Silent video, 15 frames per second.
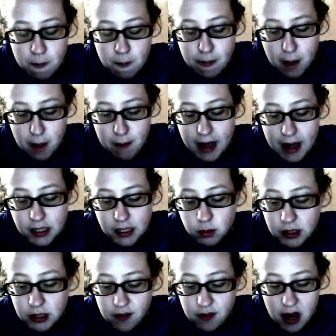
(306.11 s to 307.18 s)
Mackie would
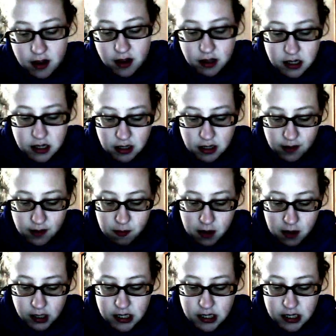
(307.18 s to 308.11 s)
give anything to live among us.